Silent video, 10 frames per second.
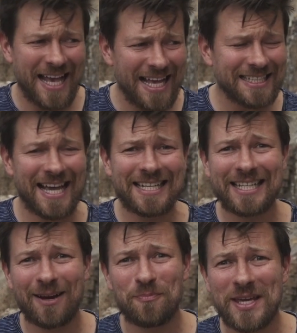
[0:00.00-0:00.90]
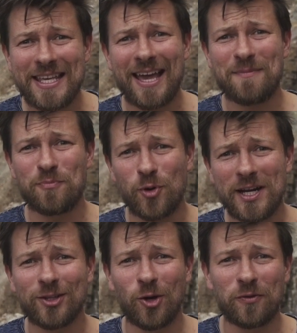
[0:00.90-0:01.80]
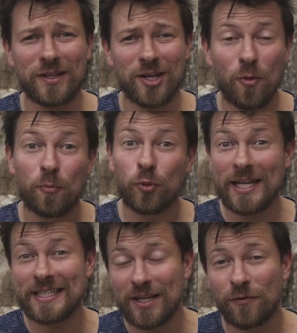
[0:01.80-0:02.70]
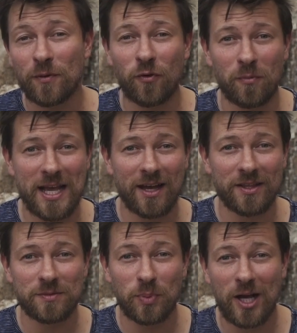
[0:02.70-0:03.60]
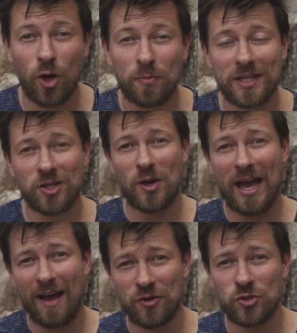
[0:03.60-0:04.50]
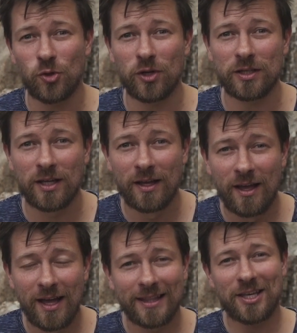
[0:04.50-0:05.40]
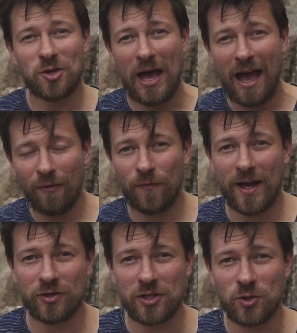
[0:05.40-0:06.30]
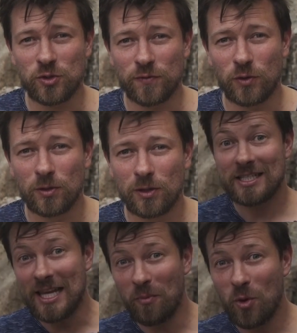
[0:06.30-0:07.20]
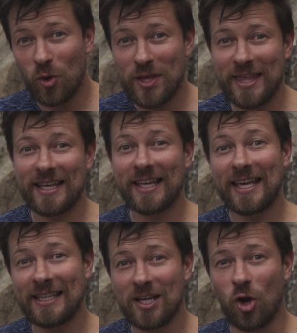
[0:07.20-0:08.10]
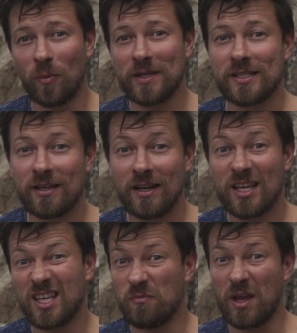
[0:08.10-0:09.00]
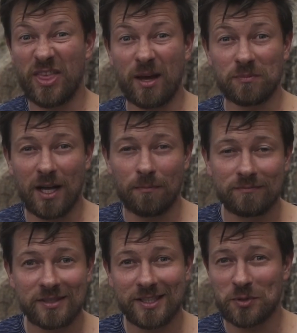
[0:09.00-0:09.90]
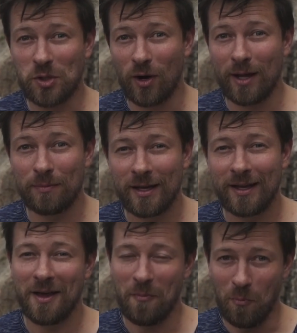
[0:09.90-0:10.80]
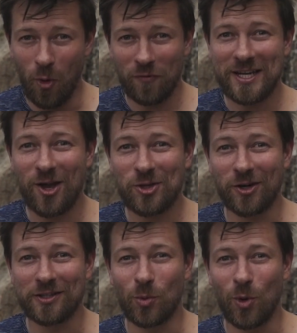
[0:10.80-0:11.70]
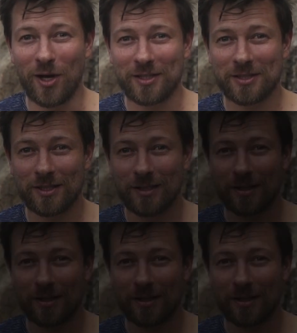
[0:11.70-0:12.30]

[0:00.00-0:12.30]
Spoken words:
has ended up being a pretty long video, pretty different from the others, but I hope that you have enjoyed it, that you have found it useful. Tell me what you think in the comments, give me a thumbs up, subscribe, more videos are in the works.